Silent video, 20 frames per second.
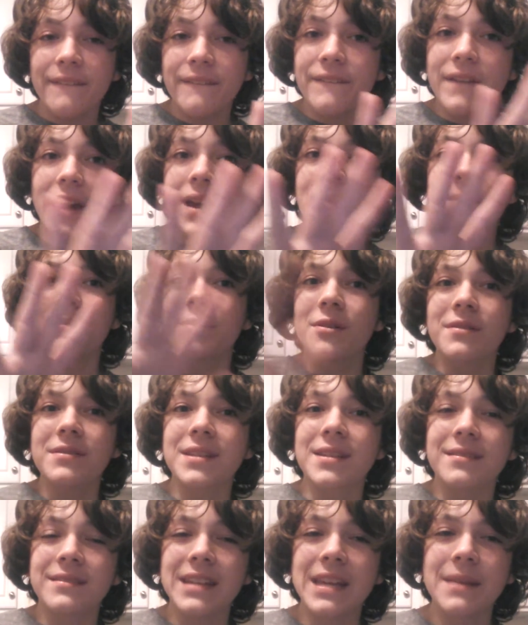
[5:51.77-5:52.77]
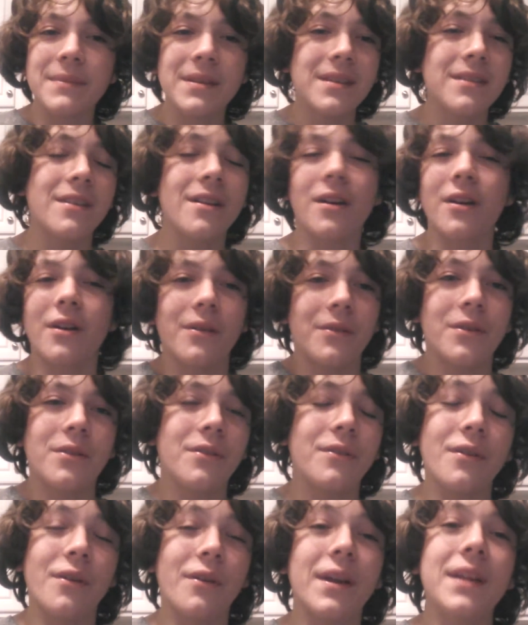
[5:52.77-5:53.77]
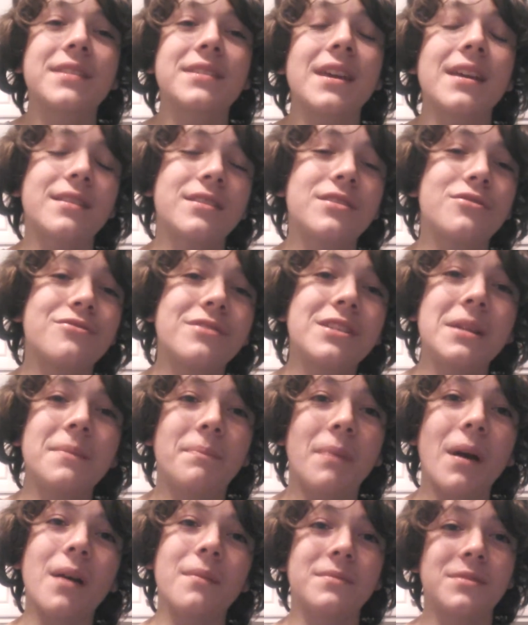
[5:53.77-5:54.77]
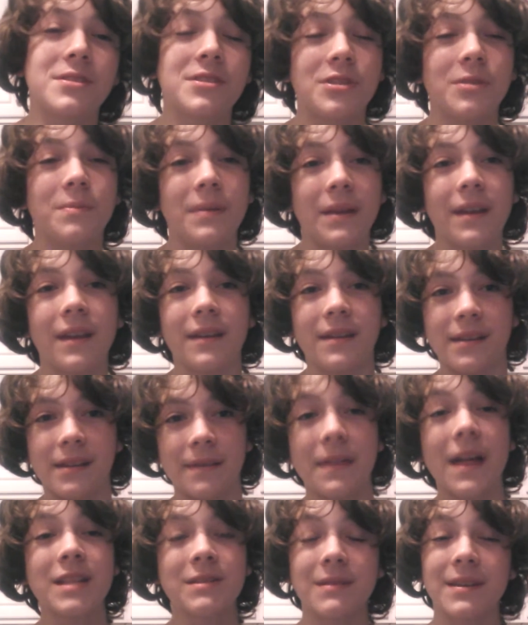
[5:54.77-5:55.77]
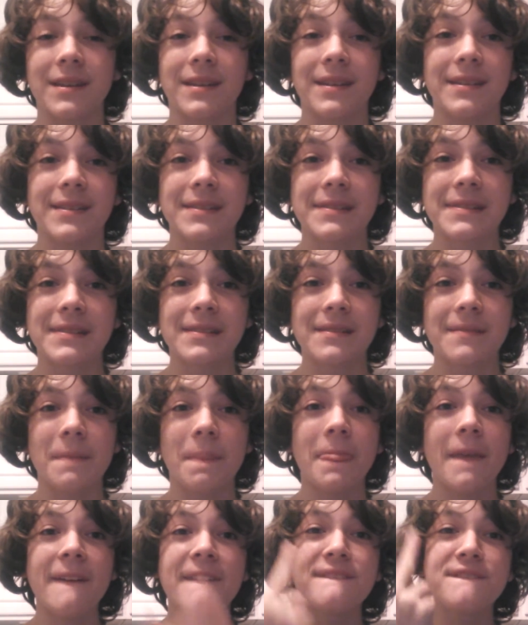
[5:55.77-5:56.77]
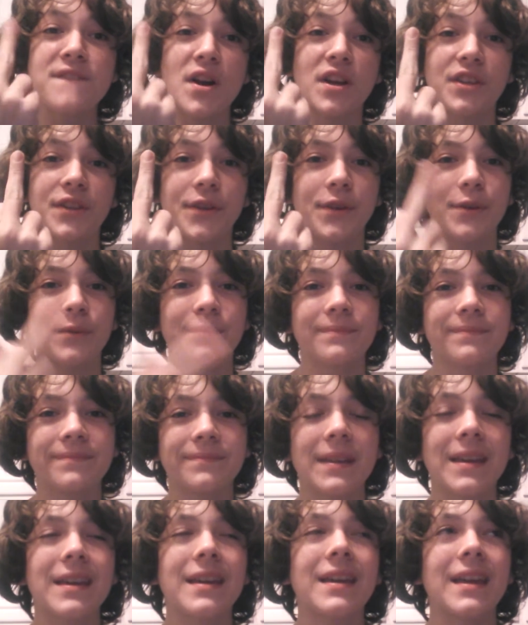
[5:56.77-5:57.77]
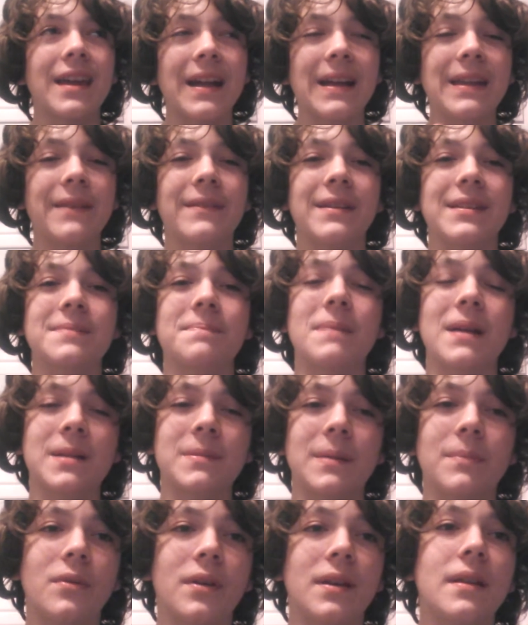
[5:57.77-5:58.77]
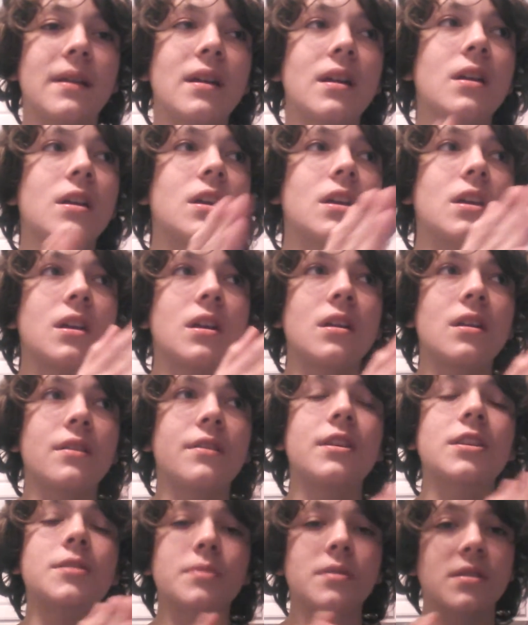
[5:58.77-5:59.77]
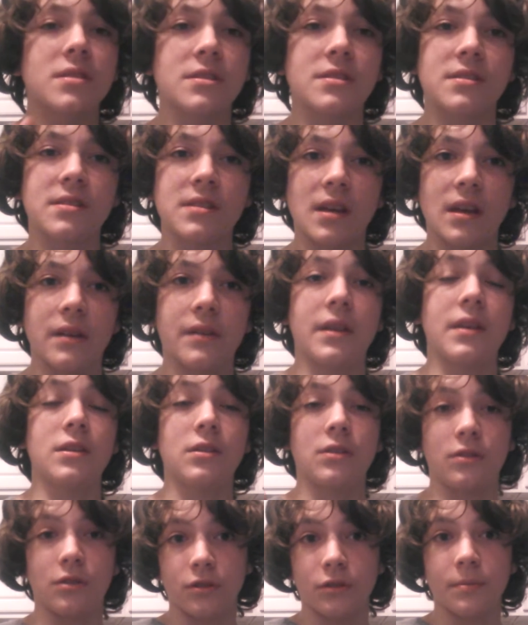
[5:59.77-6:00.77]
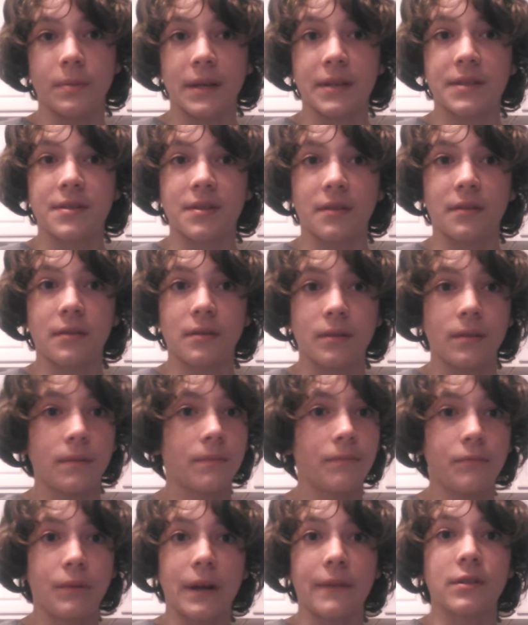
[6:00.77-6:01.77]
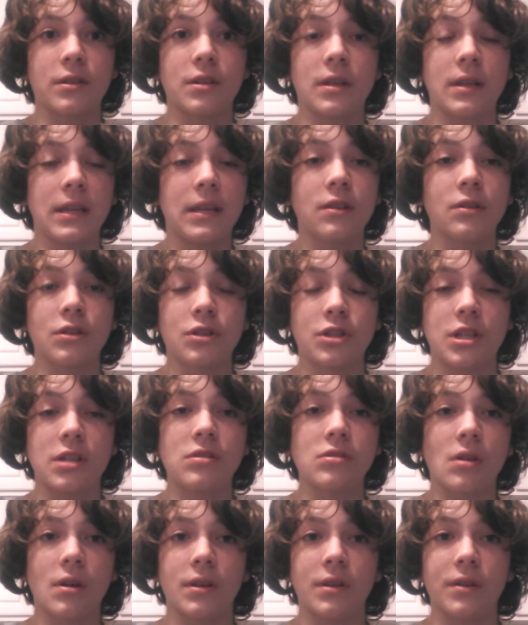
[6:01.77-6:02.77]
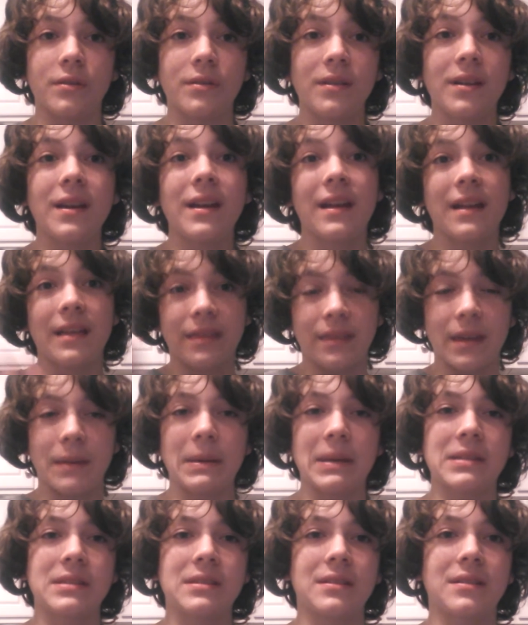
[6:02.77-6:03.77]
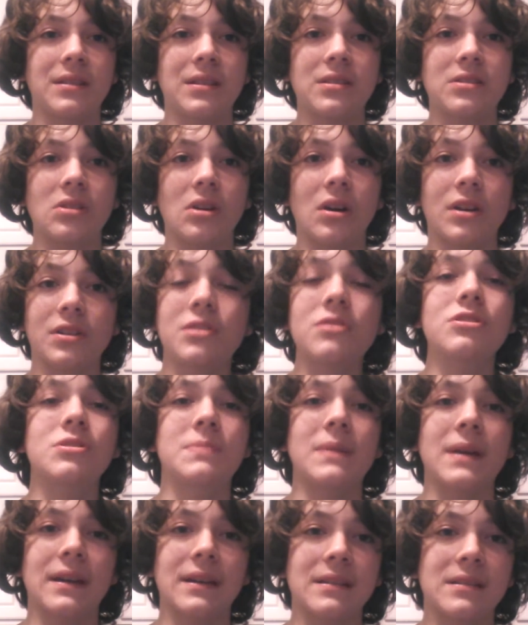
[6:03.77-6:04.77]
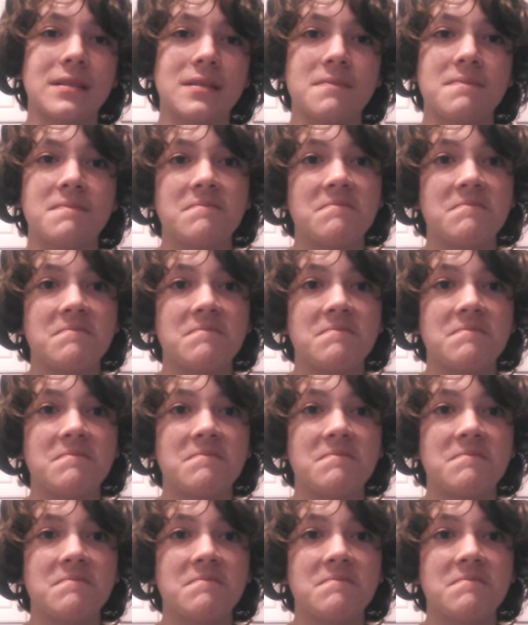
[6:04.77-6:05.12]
Fine Bros Entertainment? No. It's greedy bums stupidity. That's what it is. Fuck you. Anyways, back to my point. This person said that you're basic, whenever he or she saw you, they basically saw douchebags.